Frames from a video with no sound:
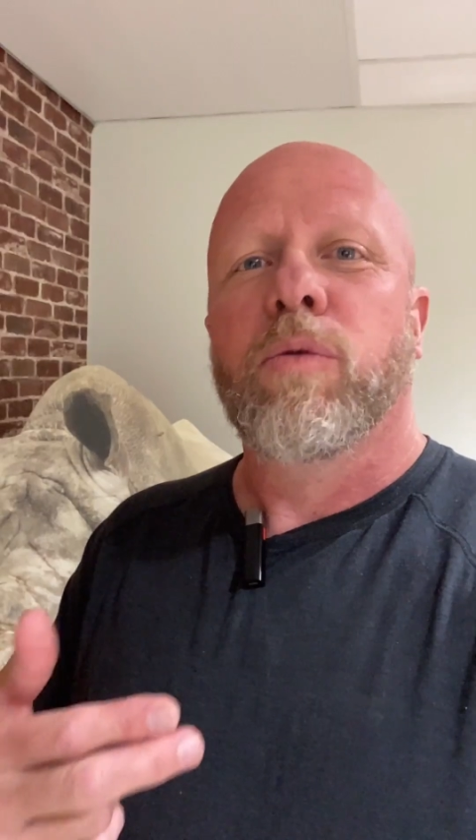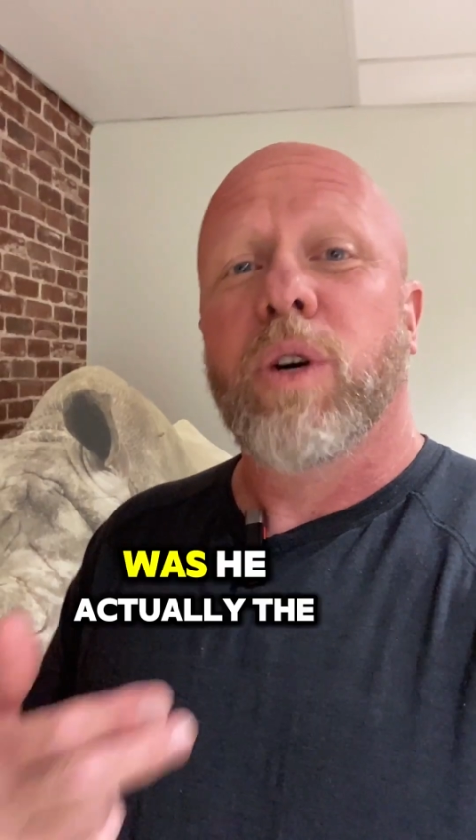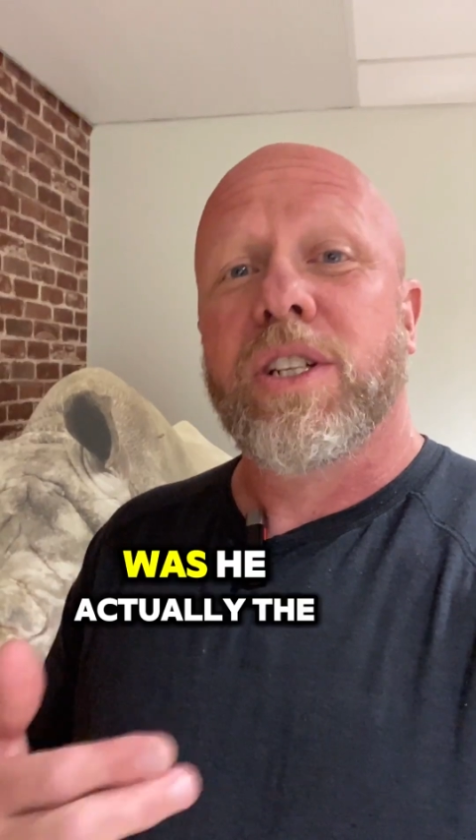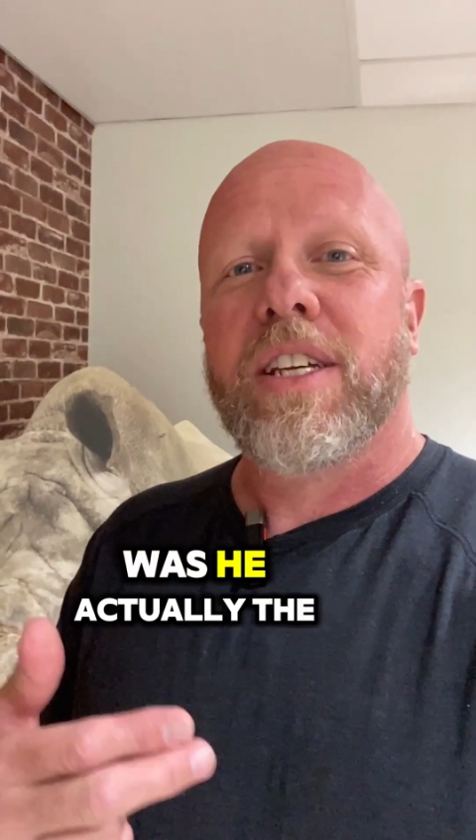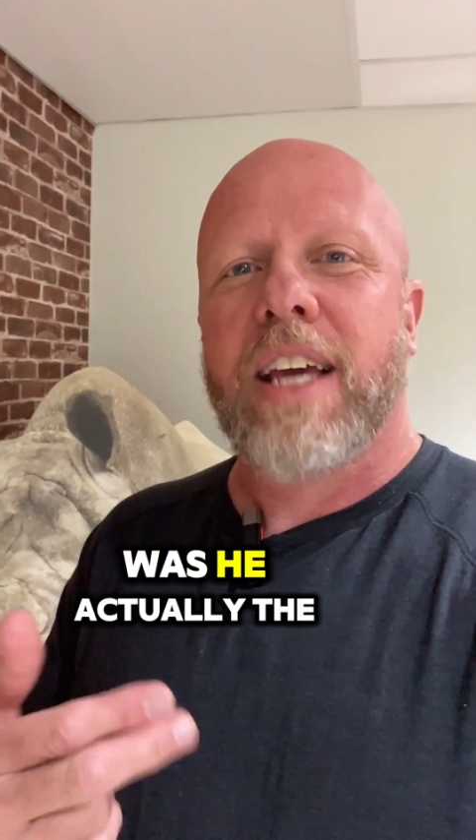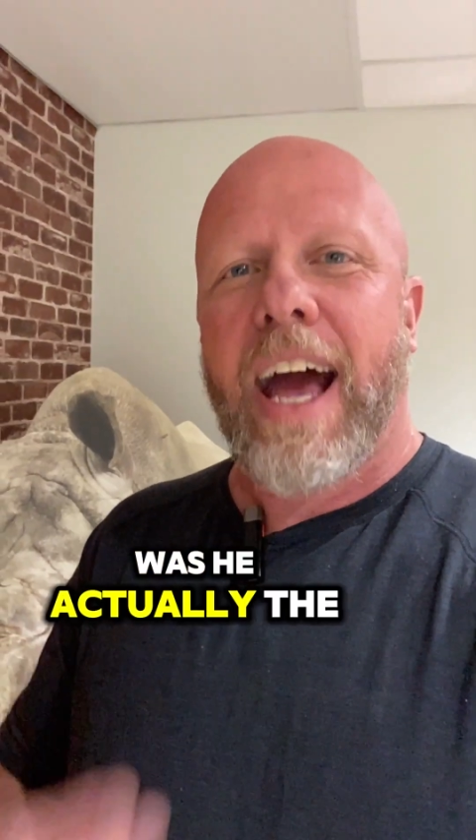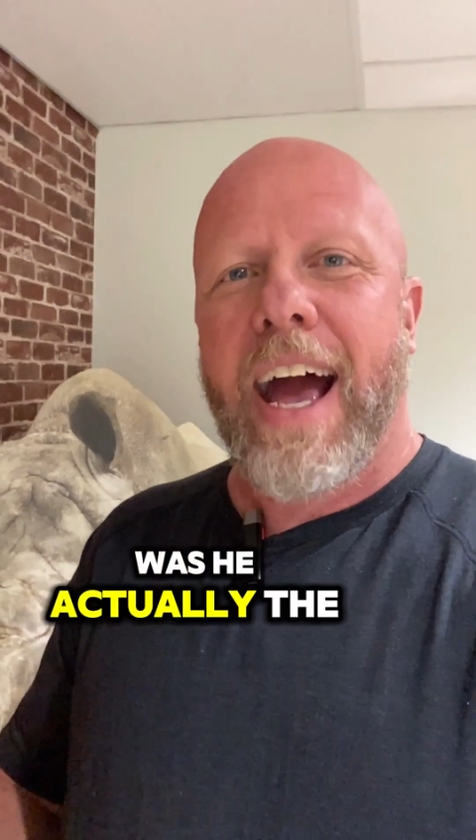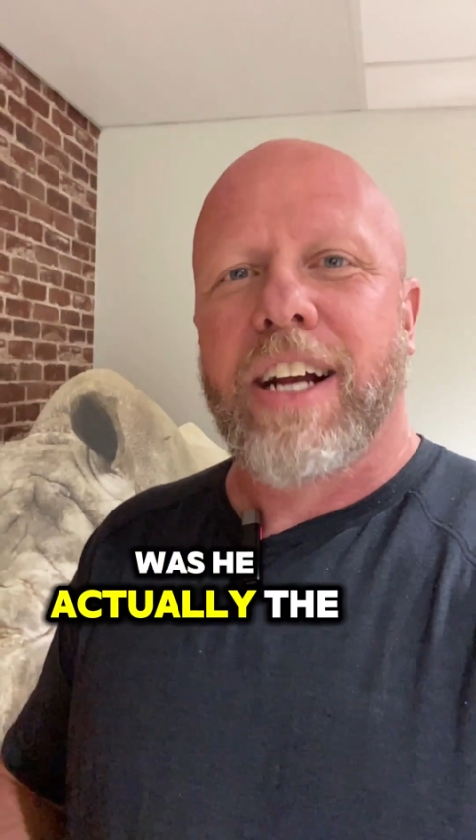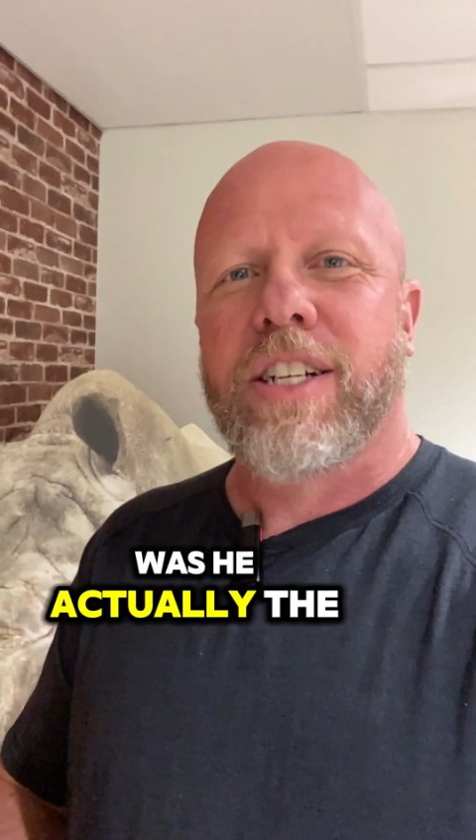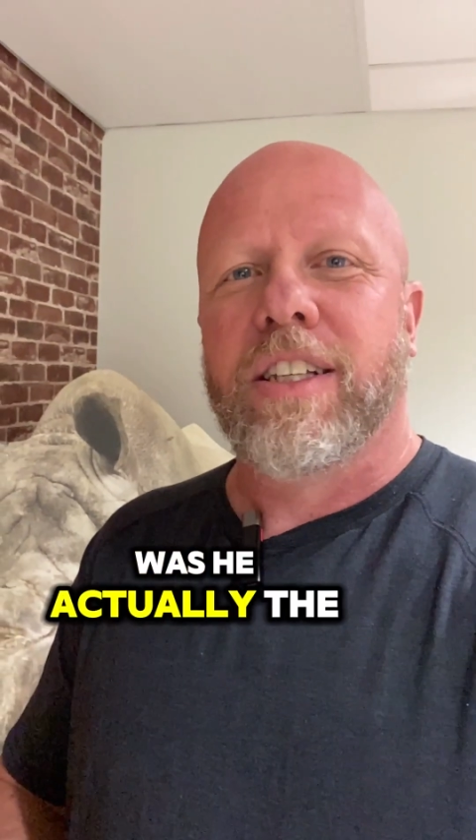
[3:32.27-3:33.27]
Was he
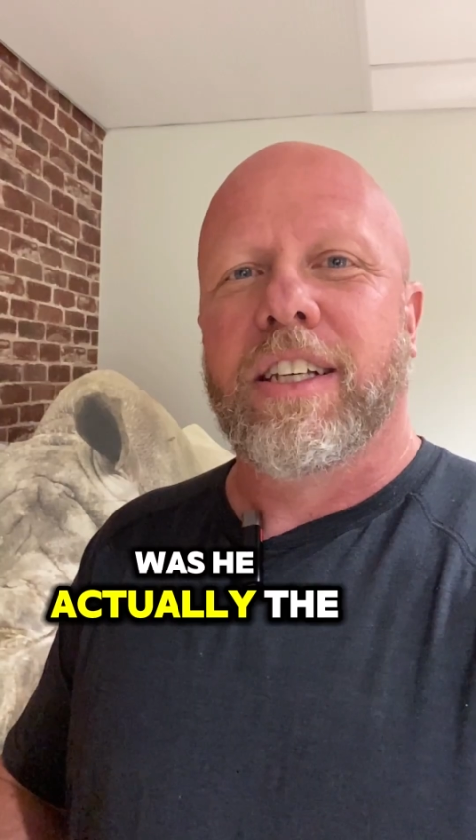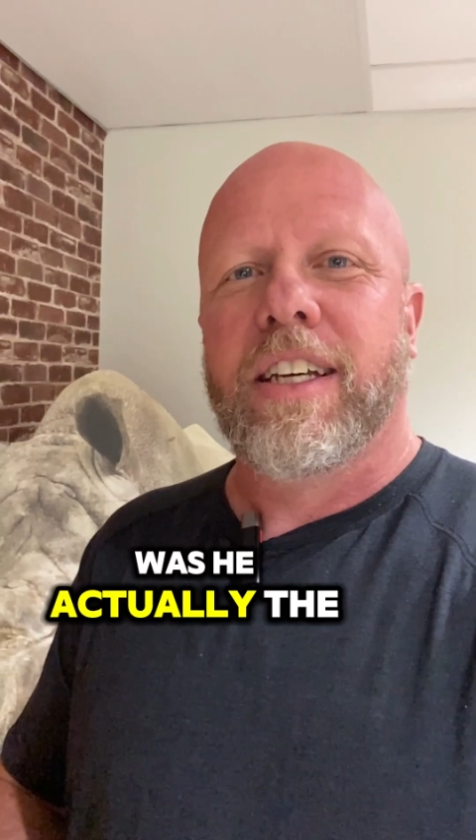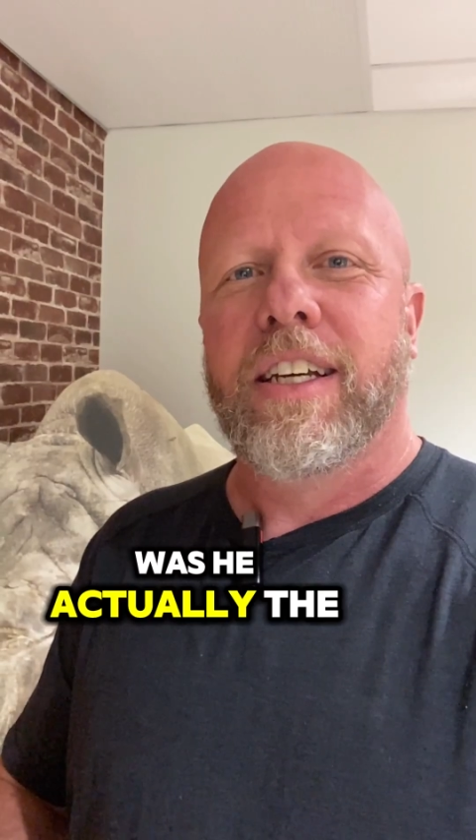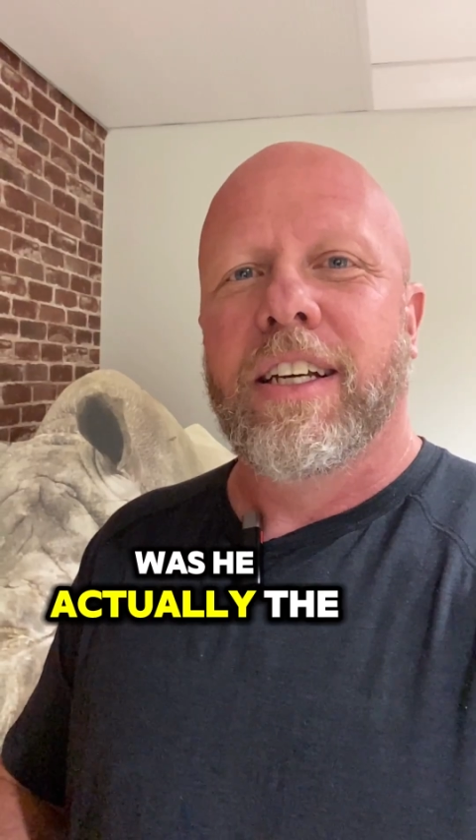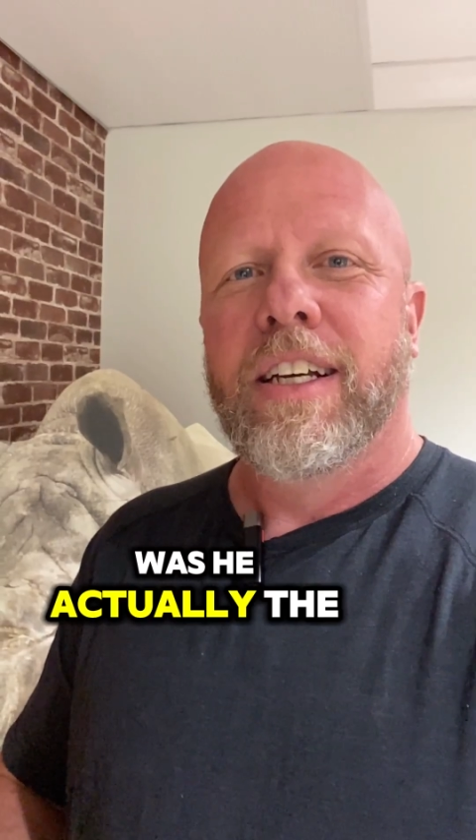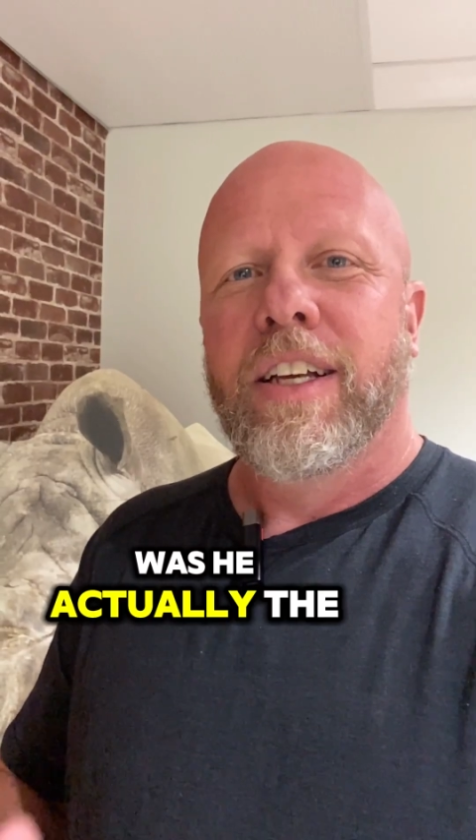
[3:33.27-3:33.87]
actually